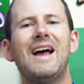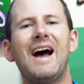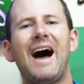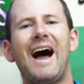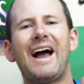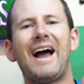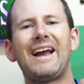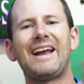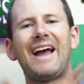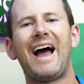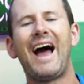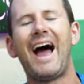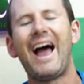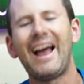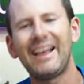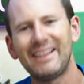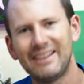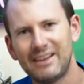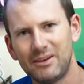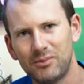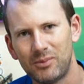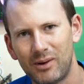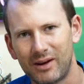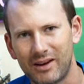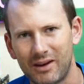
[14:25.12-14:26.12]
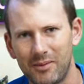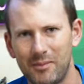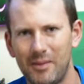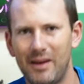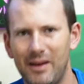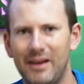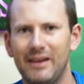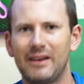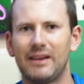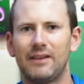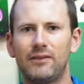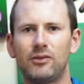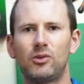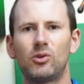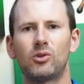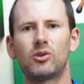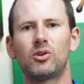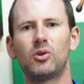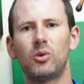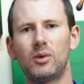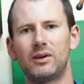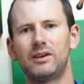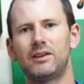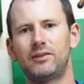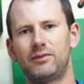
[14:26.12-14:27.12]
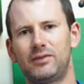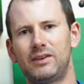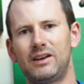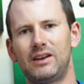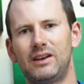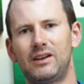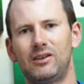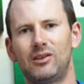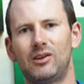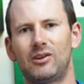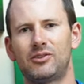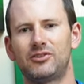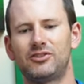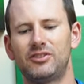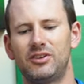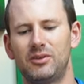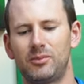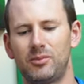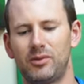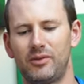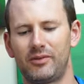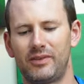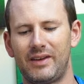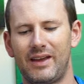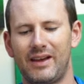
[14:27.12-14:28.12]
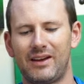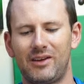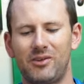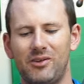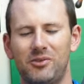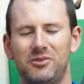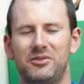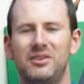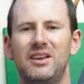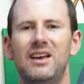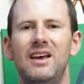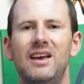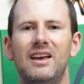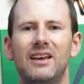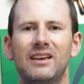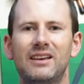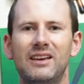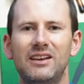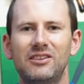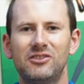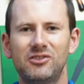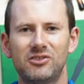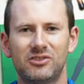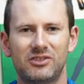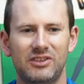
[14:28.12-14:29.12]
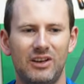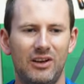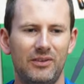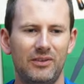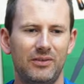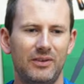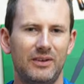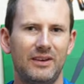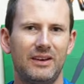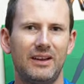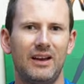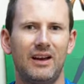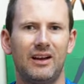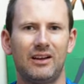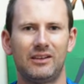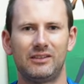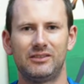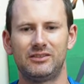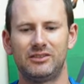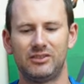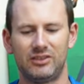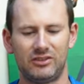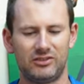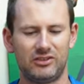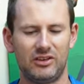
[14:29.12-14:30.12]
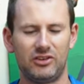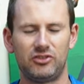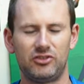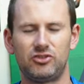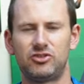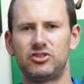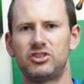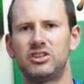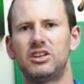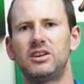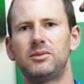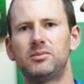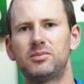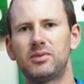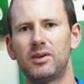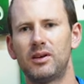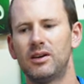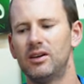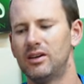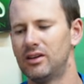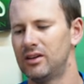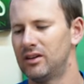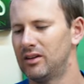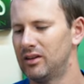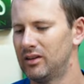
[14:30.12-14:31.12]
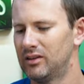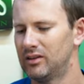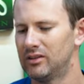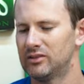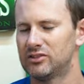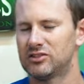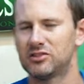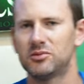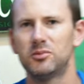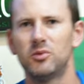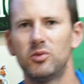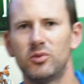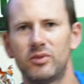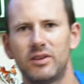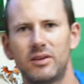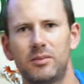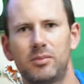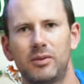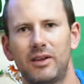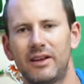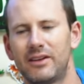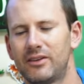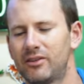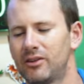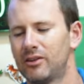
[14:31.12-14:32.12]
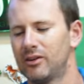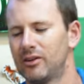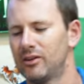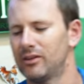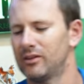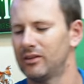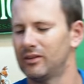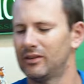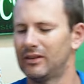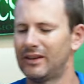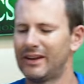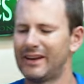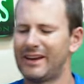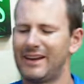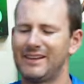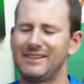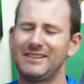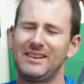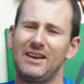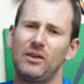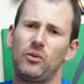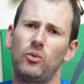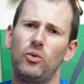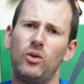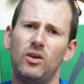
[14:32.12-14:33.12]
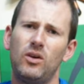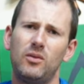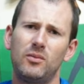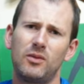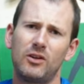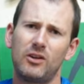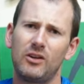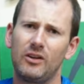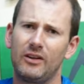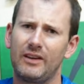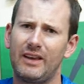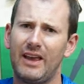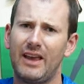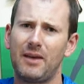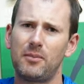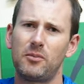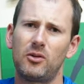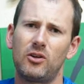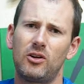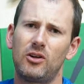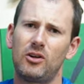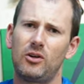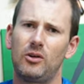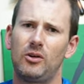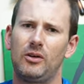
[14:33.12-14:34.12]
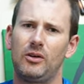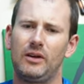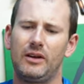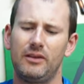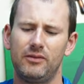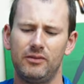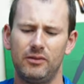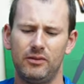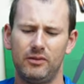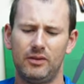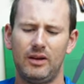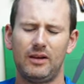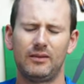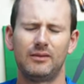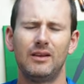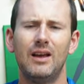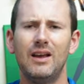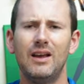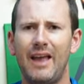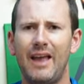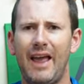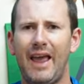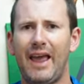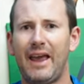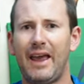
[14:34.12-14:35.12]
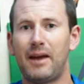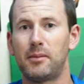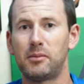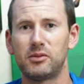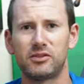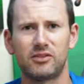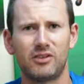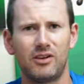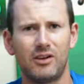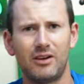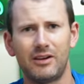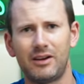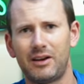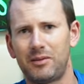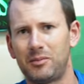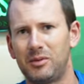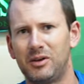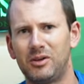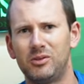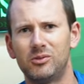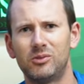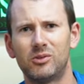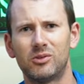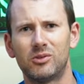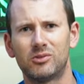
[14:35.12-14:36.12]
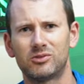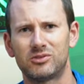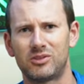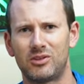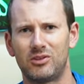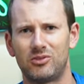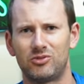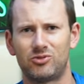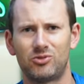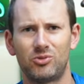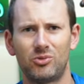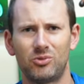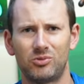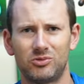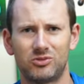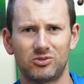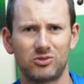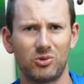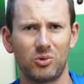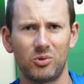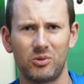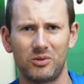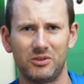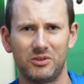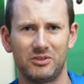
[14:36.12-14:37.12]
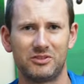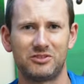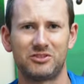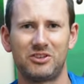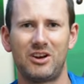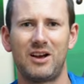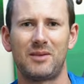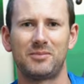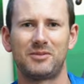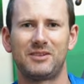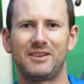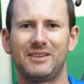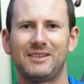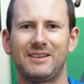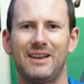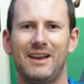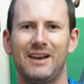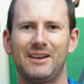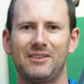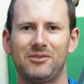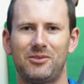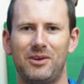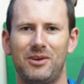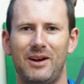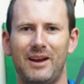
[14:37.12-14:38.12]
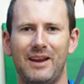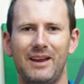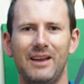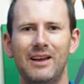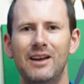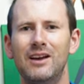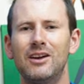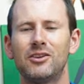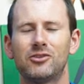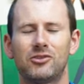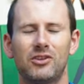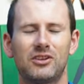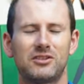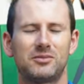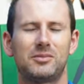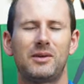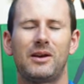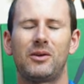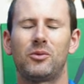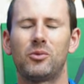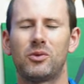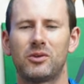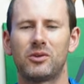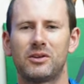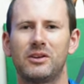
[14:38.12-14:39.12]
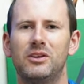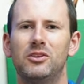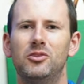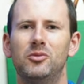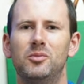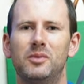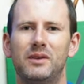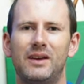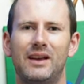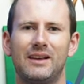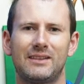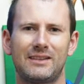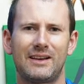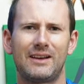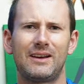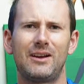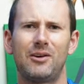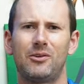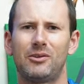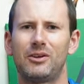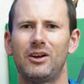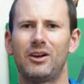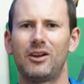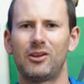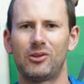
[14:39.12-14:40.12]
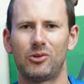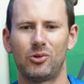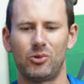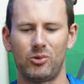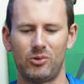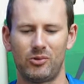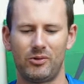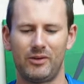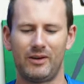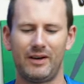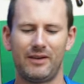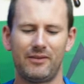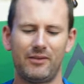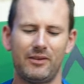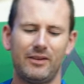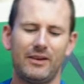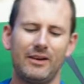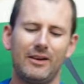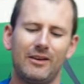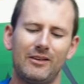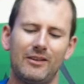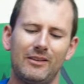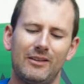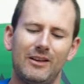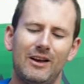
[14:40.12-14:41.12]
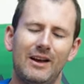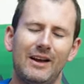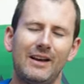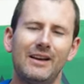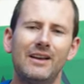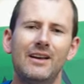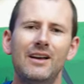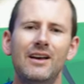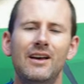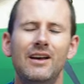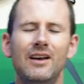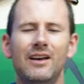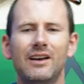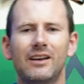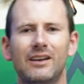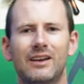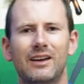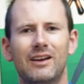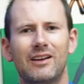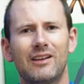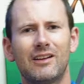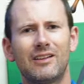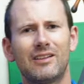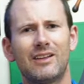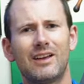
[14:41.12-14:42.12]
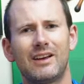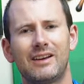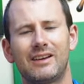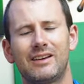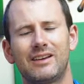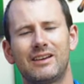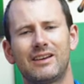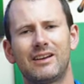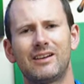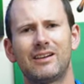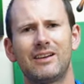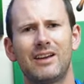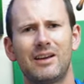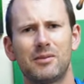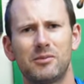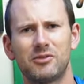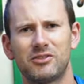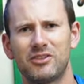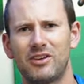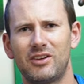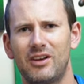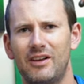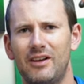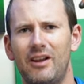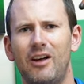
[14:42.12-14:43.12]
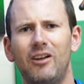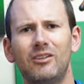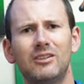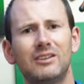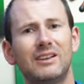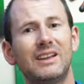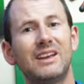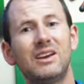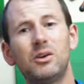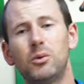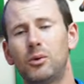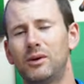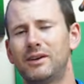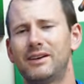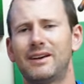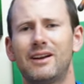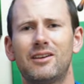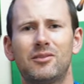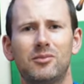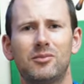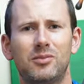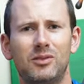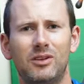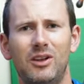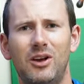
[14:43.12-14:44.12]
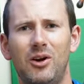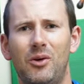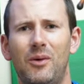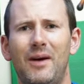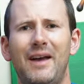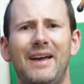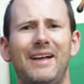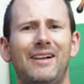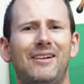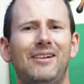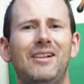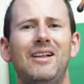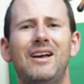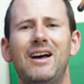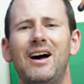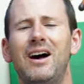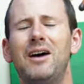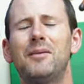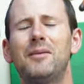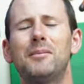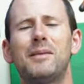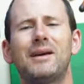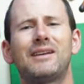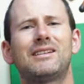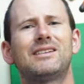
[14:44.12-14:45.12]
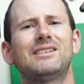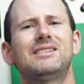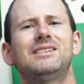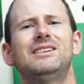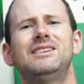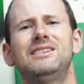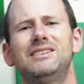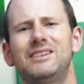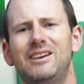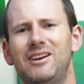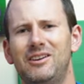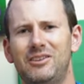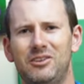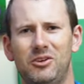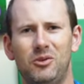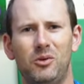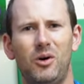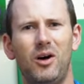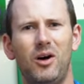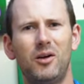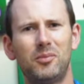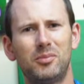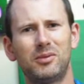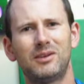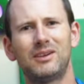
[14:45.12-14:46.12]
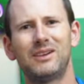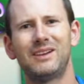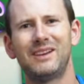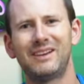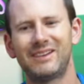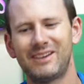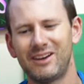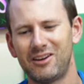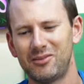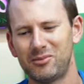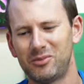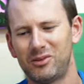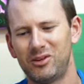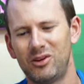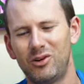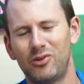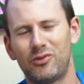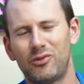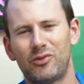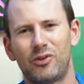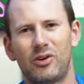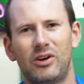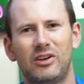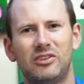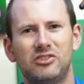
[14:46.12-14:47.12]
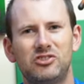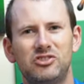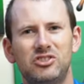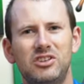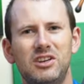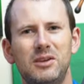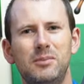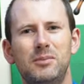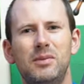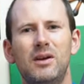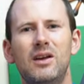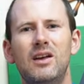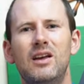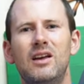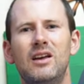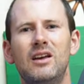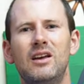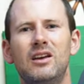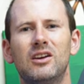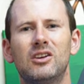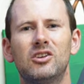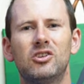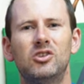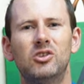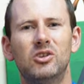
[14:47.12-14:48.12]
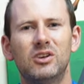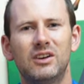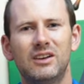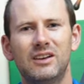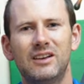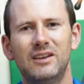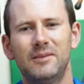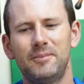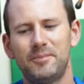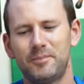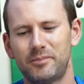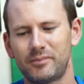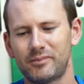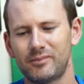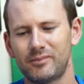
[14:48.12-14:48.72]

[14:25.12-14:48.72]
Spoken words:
I highly recommend, if you're going to feed a large number of geckos, get yourself a cheap smoothie blender. Like I said, Walmart or Kmart or even Amazon. I mean, who goes to the store and shops these days, right? Trust me, I work at UPS. I know y'all are ordering everything online. Get online, get on Amazon. I'll link one down below. Hell, I'll make this easy on you. I'll put a link down below for a cheap, good